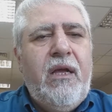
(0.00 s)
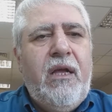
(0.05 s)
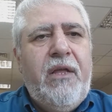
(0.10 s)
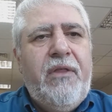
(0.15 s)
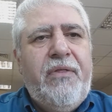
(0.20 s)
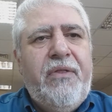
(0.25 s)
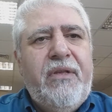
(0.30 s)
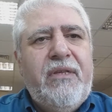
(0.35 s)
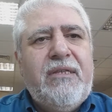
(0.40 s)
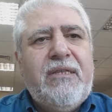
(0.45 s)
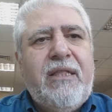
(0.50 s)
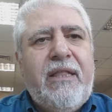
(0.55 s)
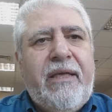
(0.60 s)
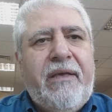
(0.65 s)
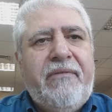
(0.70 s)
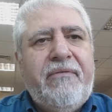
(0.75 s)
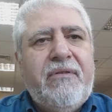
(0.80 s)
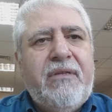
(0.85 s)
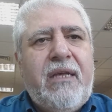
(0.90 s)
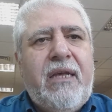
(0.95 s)
In this
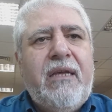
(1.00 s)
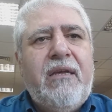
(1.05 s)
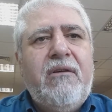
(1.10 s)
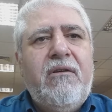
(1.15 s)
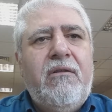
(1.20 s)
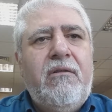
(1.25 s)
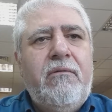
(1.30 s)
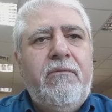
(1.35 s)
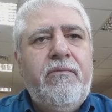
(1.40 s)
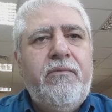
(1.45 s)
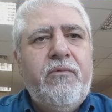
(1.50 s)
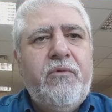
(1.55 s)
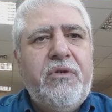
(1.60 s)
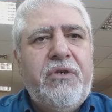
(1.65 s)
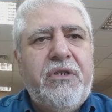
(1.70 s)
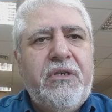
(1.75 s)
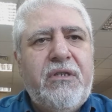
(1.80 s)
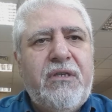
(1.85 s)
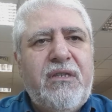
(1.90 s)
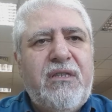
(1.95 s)
life cycle,
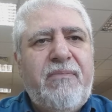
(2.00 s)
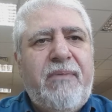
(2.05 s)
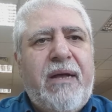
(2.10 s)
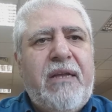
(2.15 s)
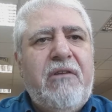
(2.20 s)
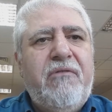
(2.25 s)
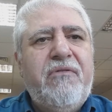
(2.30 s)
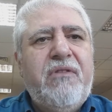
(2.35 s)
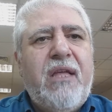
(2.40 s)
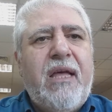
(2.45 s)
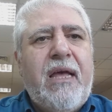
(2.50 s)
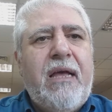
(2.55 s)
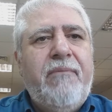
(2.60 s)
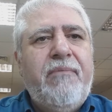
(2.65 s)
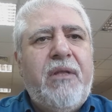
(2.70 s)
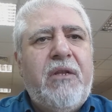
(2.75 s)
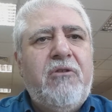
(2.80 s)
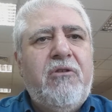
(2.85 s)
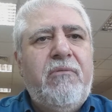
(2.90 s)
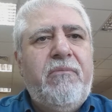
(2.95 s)
which is a span of
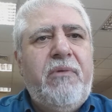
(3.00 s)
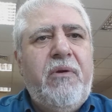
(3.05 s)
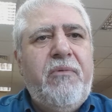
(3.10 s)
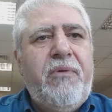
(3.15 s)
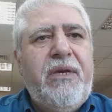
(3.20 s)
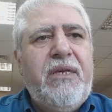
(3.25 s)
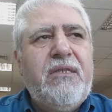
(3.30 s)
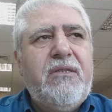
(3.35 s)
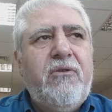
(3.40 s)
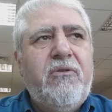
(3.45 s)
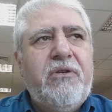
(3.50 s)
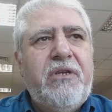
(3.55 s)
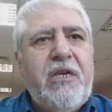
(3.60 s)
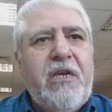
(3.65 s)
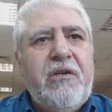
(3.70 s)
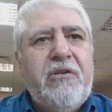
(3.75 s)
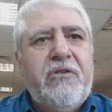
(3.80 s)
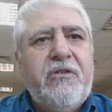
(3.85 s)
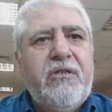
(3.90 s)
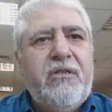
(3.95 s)
time that could be weeks or
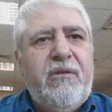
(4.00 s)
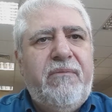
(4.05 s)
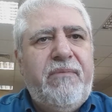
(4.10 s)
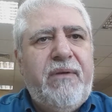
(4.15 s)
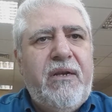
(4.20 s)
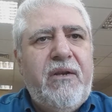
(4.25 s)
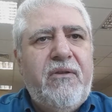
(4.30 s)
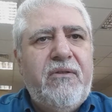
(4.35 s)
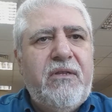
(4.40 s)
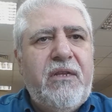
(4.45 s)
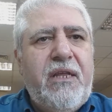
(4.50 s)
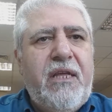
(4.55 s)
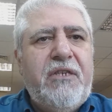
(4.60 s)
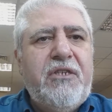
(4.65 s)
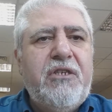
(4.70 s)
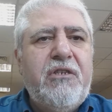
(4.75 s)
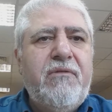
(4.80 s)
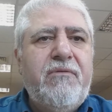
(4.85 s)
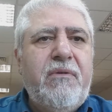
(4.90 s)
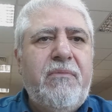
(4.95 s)
years, depending on the
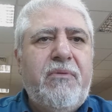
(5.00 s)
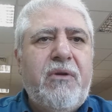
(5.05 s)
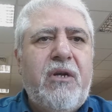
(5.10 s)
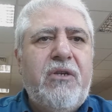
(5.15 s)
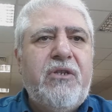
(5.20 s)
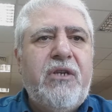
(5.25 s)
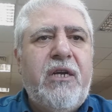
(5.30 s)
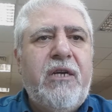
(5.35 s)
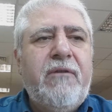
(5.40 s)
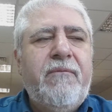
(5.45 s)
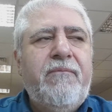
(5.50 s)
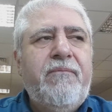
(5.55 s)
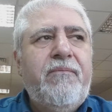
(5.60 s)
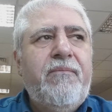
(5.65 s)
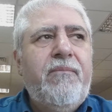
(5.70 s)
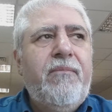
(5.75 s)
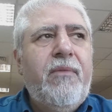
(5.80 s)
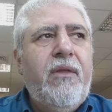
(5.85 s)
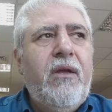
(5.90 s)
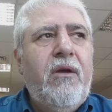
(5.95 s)
nature of the project,
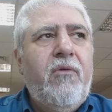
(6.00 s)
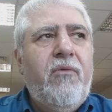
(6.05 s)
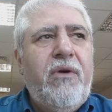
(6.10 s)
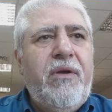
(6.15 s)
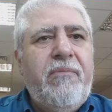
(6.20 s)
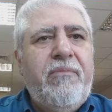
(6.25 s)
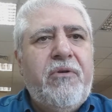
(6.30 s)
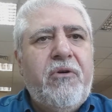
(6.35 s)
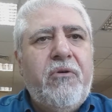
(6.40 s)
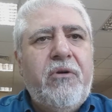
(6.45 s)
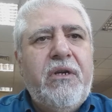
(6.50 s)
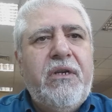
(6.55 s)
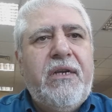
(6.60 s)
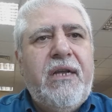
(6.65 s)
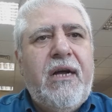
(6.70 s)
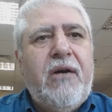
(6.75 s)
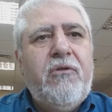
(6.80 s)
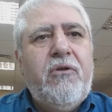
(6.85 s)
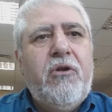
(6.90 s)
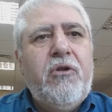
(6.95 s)
we broke it
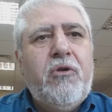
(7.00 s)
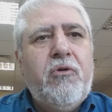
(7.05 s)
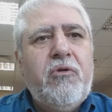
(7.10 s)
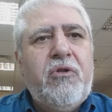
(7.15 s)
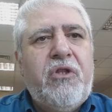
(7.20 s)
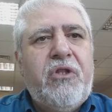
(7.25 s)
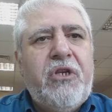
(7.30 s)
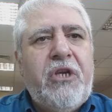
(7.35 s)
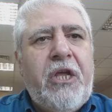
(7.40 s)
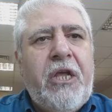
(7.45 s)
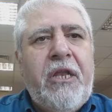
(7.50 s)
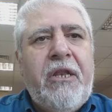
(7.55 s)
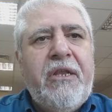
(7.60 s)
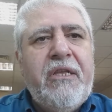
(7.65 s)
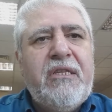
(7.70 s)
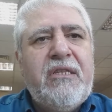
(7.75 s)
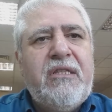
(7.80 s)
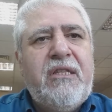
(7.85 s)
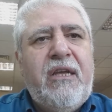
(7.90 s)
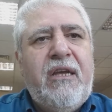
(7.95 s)
down into three
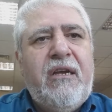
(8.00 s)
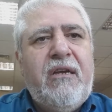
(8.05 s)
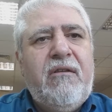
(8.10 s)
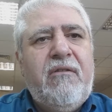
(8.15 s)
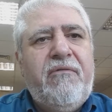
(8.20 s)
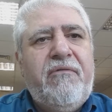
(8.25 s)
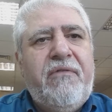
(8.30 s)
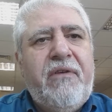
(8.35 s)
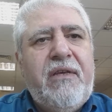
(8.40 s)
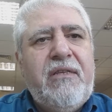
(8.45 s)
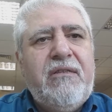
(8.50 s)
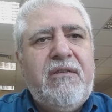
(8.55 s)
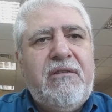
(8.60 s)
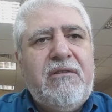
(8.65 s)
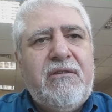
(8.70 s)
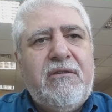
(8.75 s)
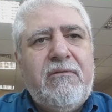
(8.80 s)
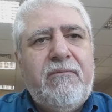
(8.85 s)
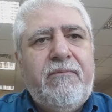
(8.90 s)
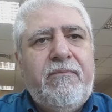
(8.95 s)
distinct
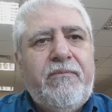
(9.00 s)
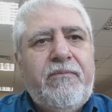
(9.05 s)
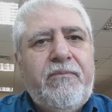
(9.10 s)
phases.